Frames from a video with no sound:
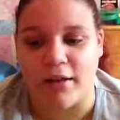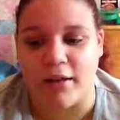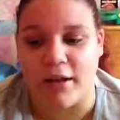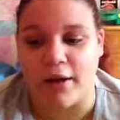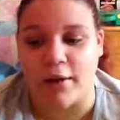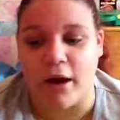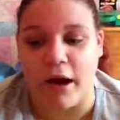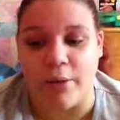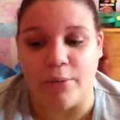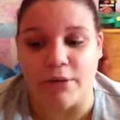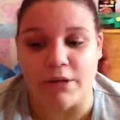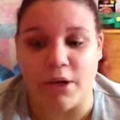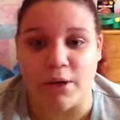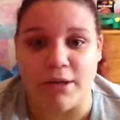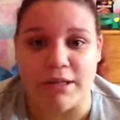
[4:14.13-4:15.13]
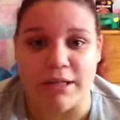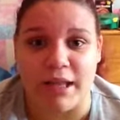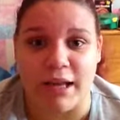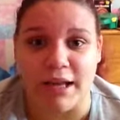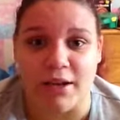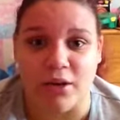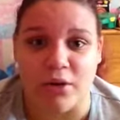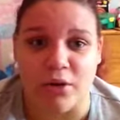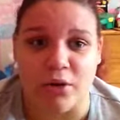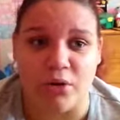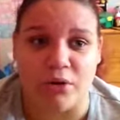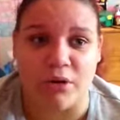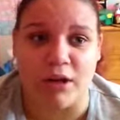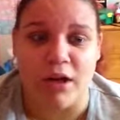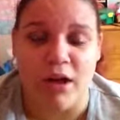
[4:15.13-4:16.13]
I was going to like a
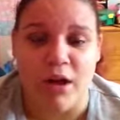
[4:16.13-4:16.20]
whole